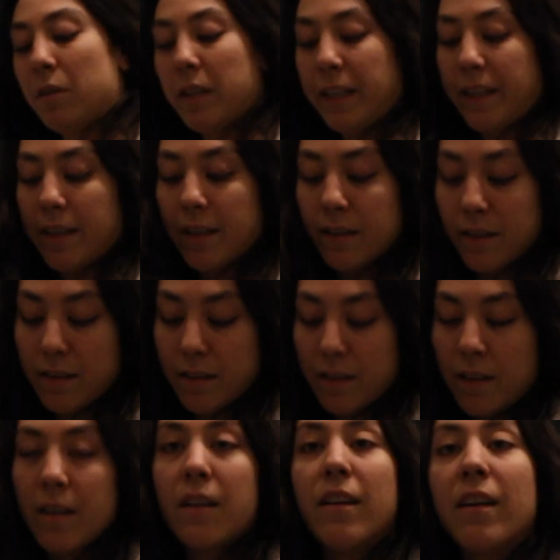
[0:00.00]
like
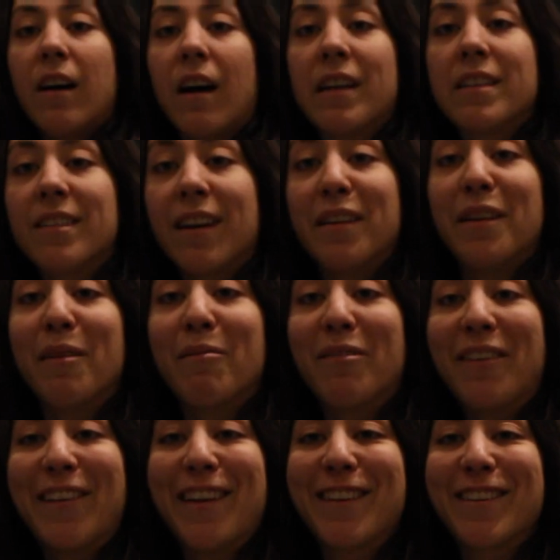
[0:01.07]
I signed up
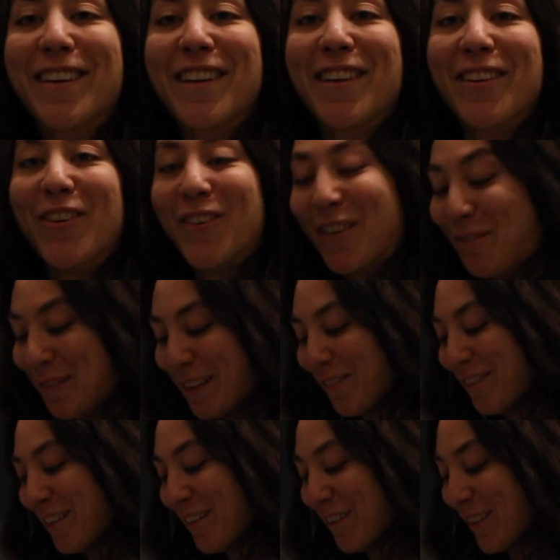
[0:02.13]
for this. Like no one
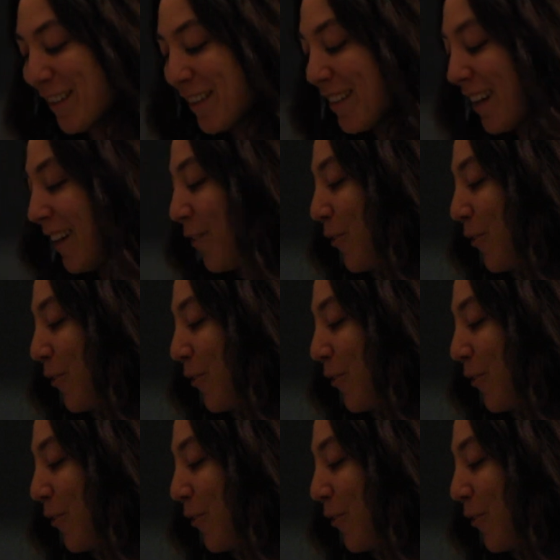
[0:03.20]
made me do this. I